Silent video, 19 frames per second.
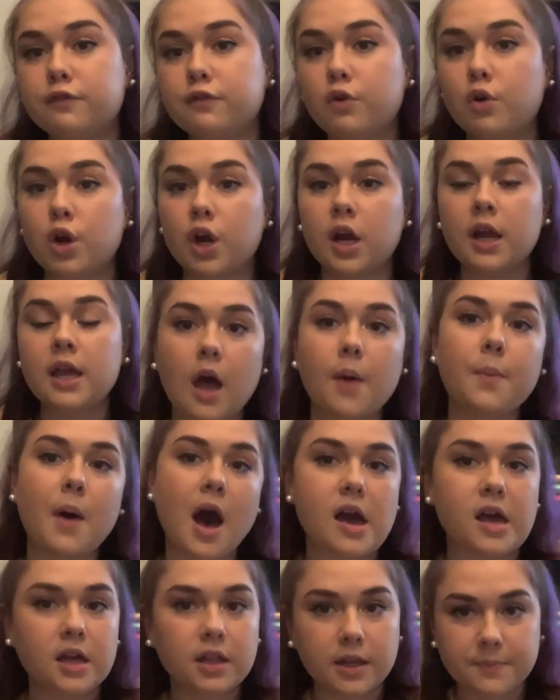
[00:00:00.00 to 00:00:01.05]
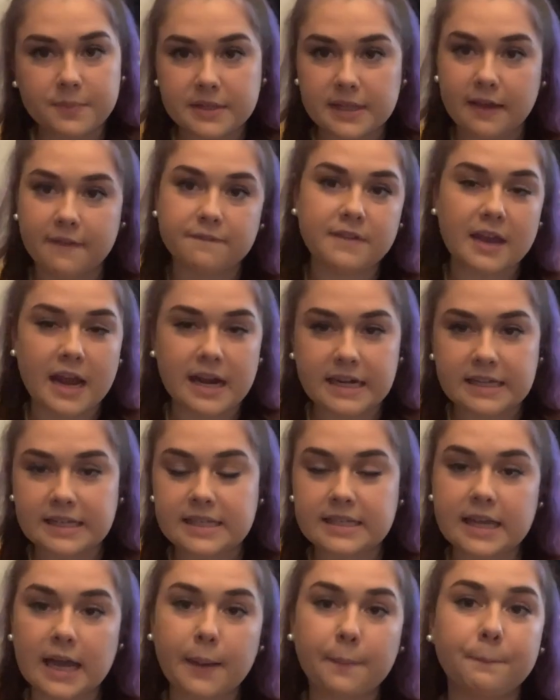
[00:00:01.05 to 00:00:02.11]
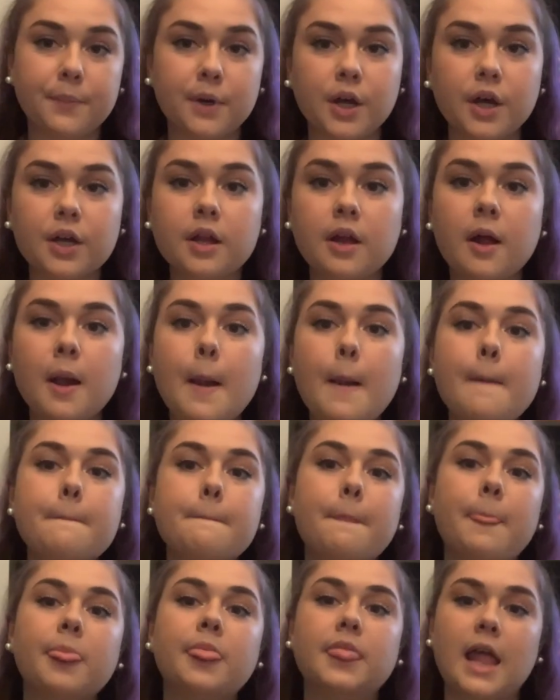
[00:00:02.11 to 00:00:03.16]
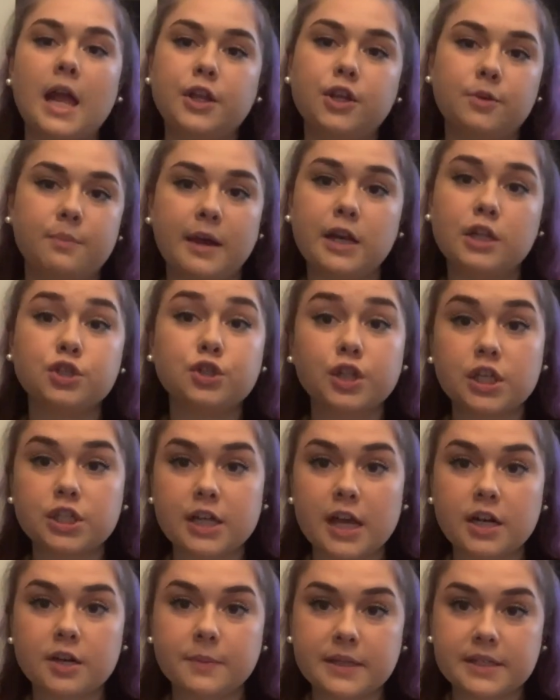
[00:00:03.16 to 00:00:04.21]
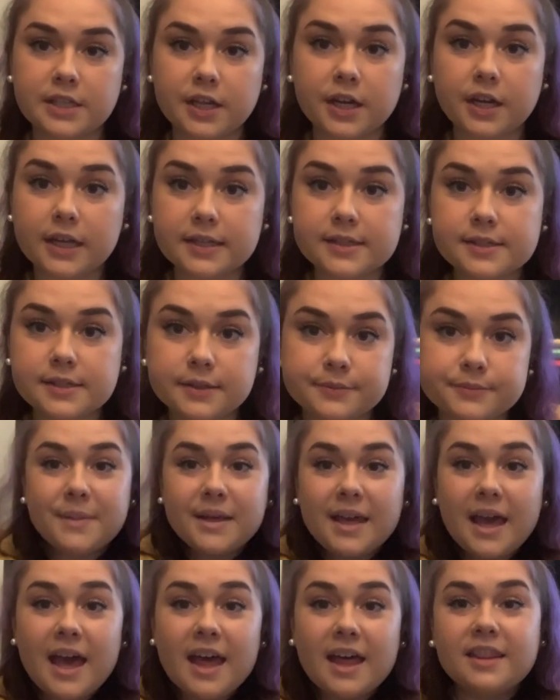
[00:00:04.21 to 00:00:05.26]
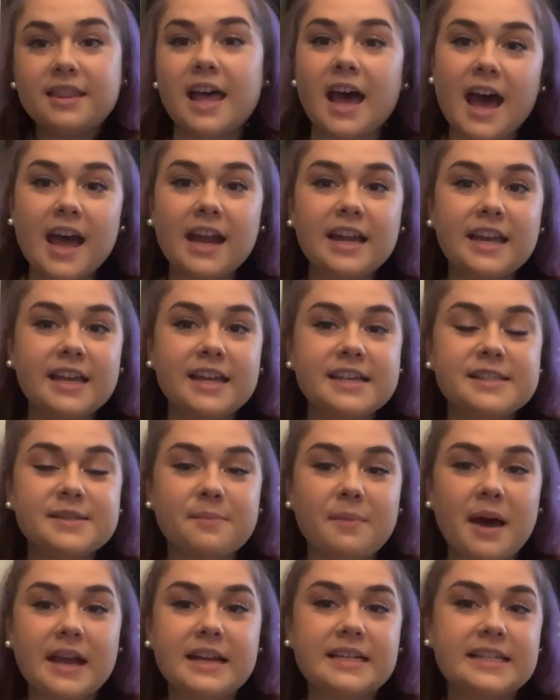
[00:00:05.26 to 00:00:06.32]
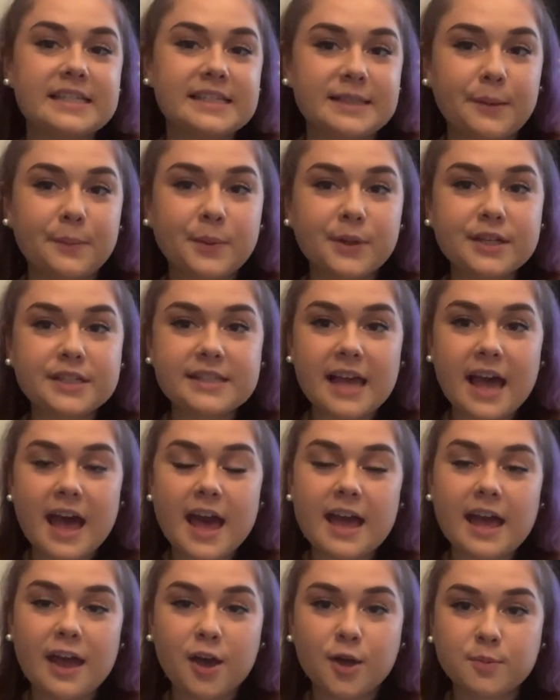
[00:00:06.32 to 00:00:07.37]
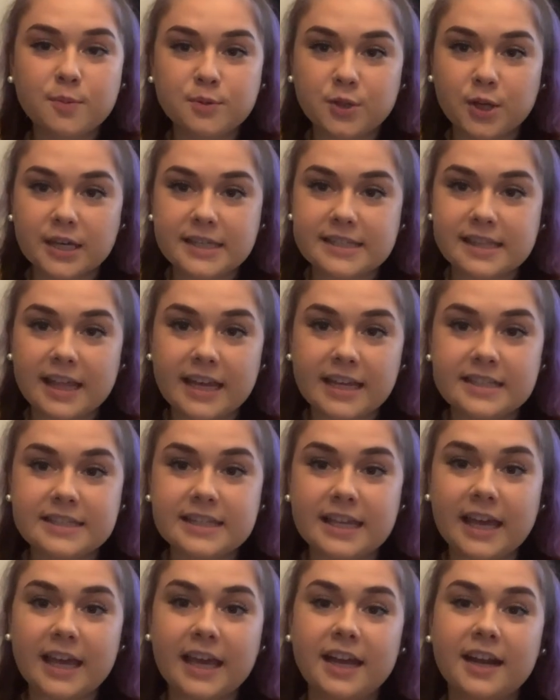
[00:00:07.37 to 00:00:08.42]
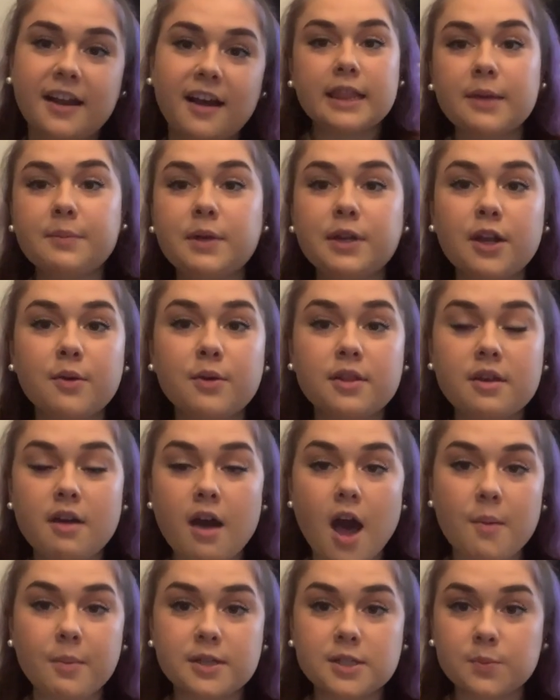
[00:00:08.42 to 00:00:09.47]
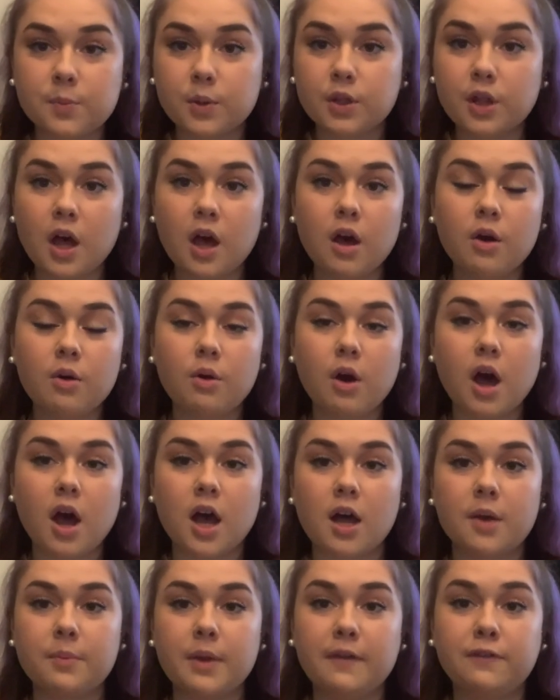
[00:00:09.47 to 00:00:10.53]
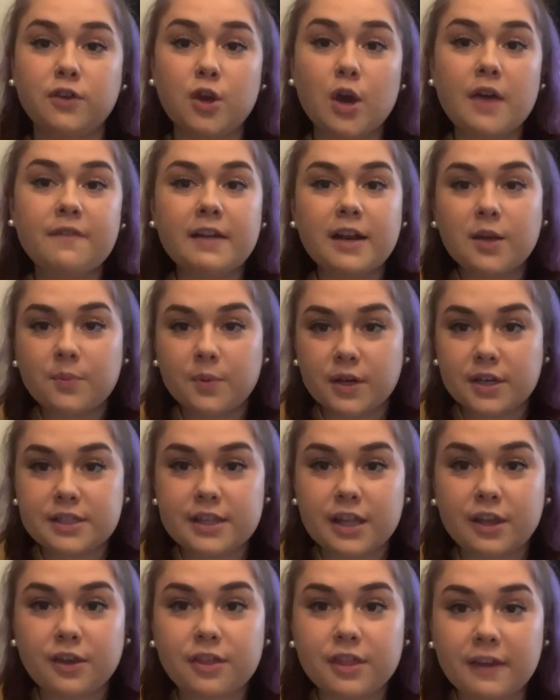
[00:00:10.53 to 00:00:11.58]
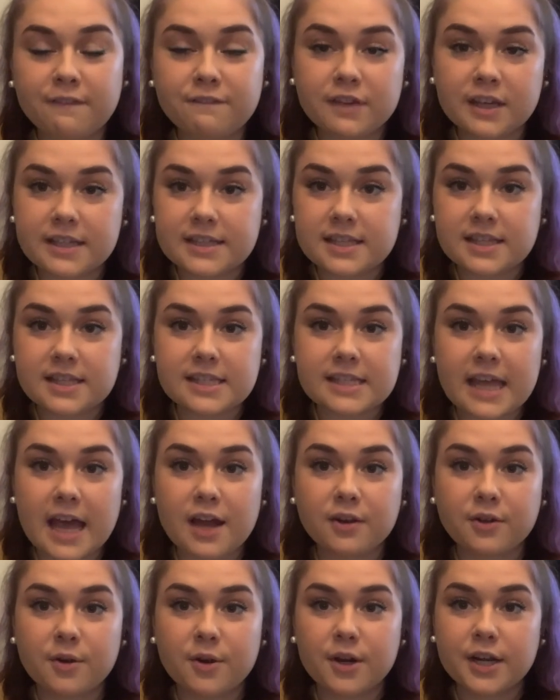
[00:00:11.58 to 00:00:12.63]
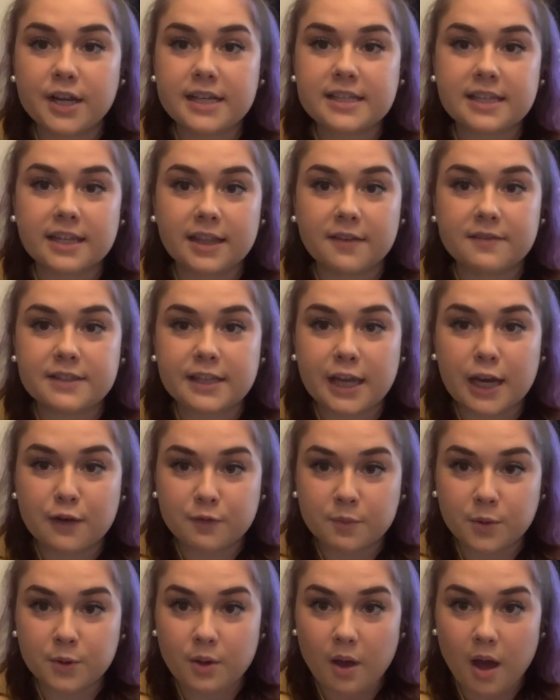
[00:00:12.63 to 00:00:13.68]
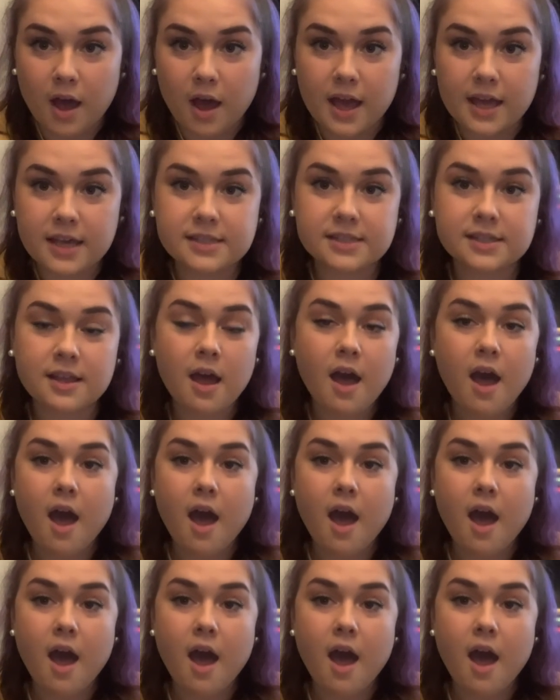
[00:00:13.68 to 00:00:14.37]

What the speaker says: for apocalyptic fantasy type book, then you might enjoy the Shatter Me series. But yeah, that is my Disney book tag. I hope you guys liked it. Let me know in the comments below if you have any books that you think fit into these categories. I'd love to hear from you guys.